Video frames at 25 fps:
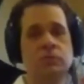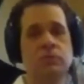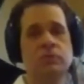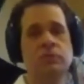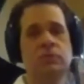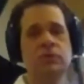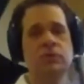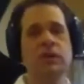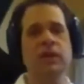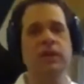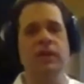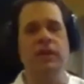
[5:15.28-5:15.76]

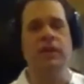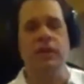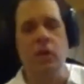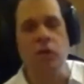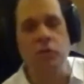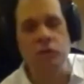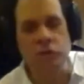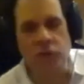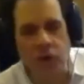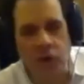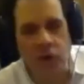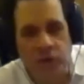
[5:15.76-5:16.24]
and it
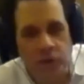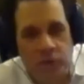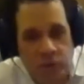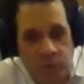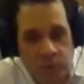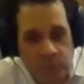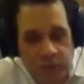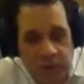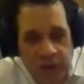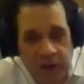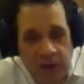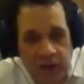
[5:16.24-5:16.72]
goes on
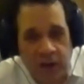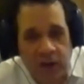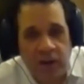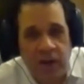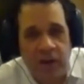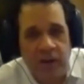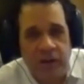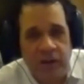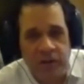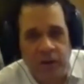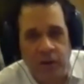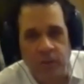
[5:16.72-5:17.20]
from there.
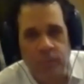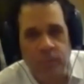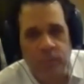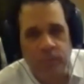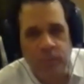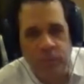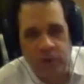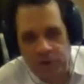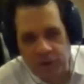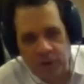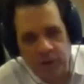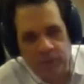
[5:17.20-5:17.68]
Yum
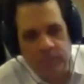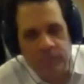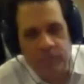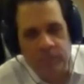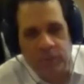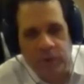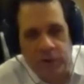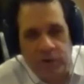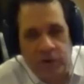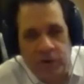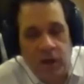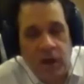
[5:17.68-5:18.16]
ba dum
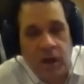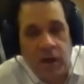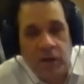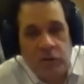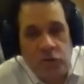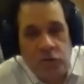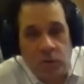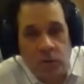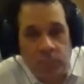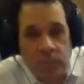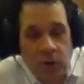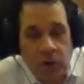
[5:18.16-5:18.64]
ba da,
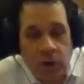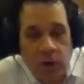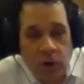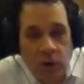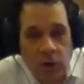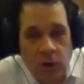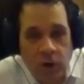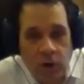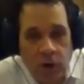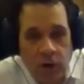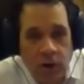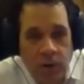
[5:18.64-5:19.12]
so
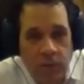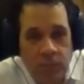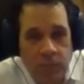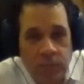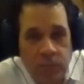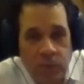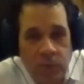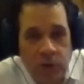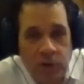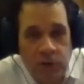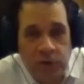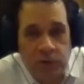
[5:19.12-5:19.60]
bum
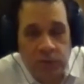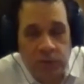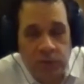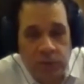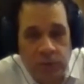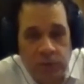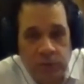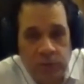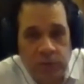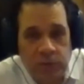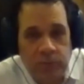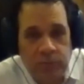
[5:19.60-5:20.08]
ba da
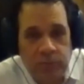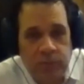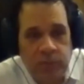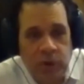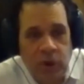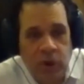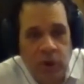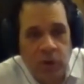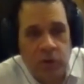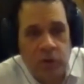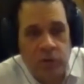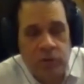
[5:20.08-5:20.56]
dum,
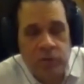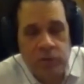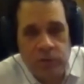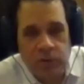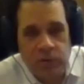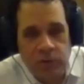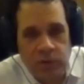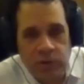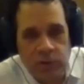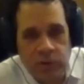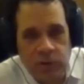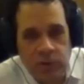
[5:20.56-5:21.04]

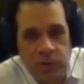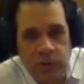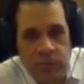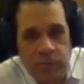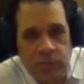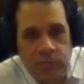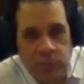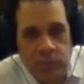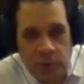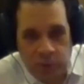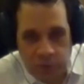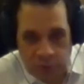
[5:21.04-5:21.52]

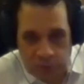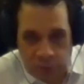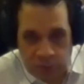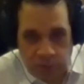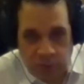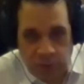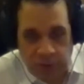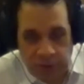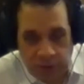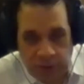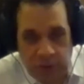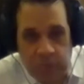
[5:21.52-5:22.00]
yum ba da
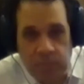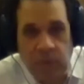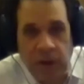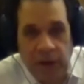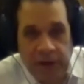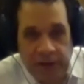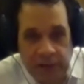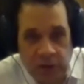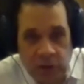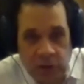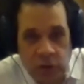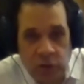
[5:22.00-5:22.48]
da, in
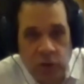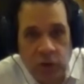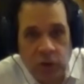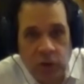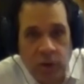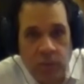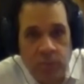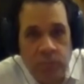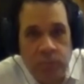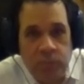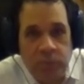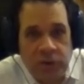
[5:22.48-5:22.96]
minor,
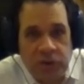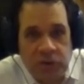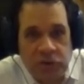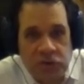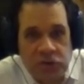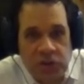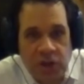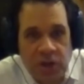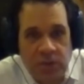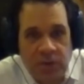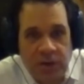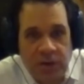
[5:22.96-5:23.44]
but the
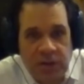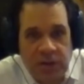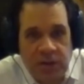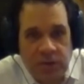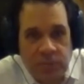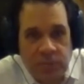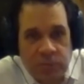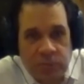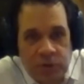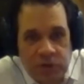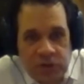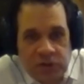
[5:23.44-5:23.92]
same idea.
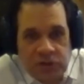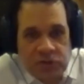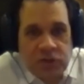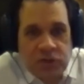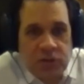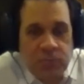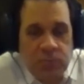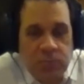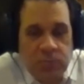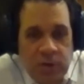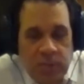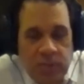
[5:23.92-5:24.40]
It presents it
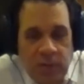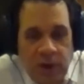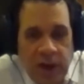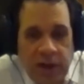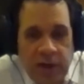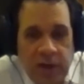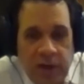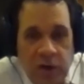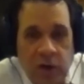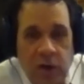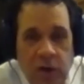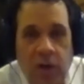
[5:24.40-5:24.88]
in B
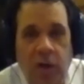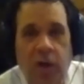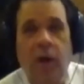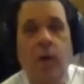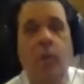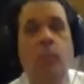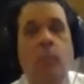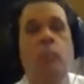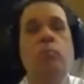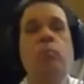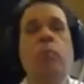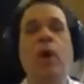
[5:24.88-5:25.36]
minor.
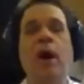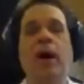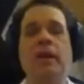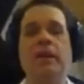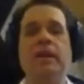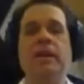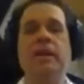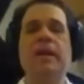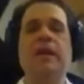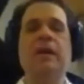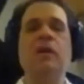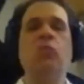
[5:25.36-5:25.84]

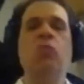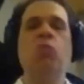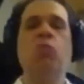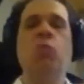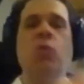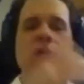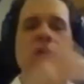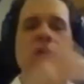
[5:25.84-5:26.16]
But what's